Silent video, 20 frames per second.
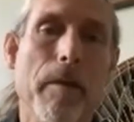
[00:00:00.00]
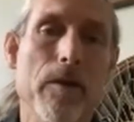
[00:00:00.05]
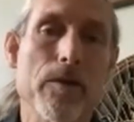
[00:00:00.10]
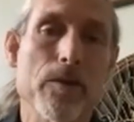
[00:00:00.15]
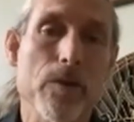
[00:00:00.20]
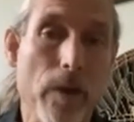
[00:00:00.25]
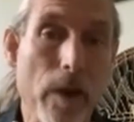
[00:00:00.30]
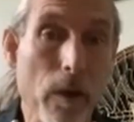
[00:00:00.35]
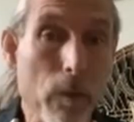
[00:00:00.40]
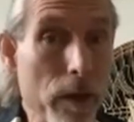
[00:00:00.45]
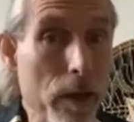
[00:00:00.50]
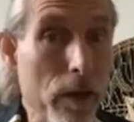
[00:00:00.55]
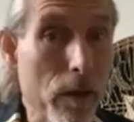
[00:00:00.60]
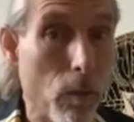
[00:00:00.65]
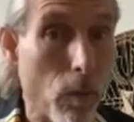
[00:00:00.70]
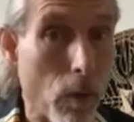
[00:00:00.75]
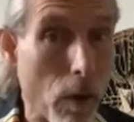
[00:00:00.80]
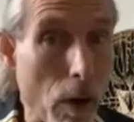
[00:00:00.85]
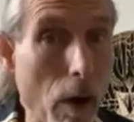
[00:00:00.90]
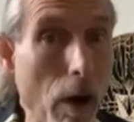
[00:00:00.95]
so that we
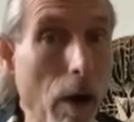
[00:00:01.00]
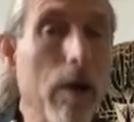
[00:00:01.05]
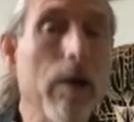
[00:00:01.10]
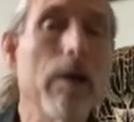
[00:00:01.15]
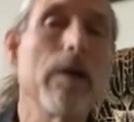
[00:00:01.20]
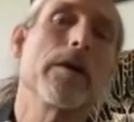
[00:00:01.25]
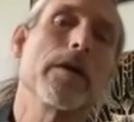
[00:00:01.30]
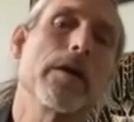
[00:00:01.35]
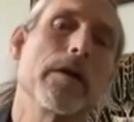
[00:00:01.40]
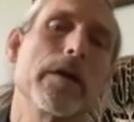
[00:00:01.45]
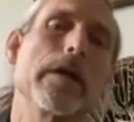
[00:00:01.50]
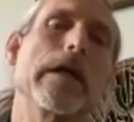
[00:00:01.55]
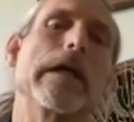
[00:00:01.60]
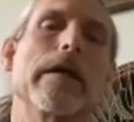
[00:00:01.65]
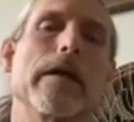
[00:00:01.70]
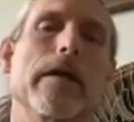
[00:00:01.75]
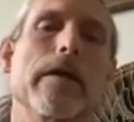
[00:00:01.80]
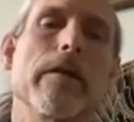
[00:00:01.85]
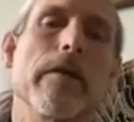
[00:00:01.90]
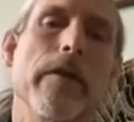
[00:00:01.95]
can walk
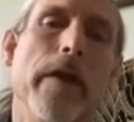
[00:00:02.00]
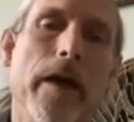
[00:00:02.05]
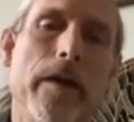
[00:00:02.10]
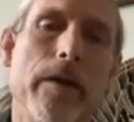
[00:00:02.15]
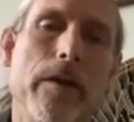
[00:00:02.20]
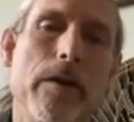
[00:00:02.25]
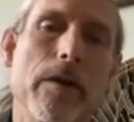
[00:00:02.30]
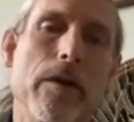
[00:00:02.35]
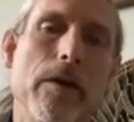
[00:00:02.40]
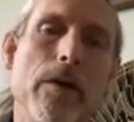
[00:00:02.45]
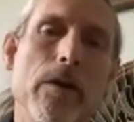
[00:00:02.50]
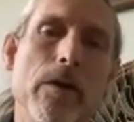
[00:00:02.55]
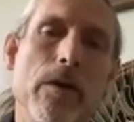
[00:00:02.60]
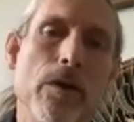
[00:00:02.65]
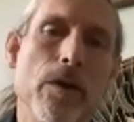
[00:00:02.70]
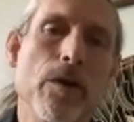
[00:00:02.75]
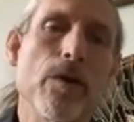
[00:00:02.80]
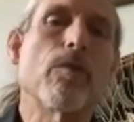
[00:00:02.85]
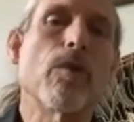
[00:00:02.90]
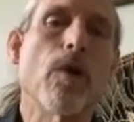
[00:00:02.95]
that
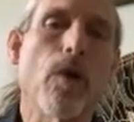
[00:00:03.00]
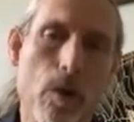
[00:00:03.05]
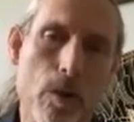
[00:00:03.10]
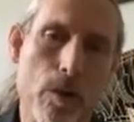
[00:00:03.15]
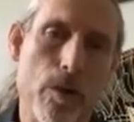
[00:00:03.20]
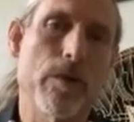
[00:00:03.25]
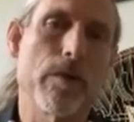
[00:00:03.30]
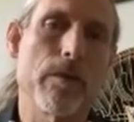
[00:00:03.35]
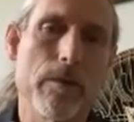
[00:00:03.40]
good road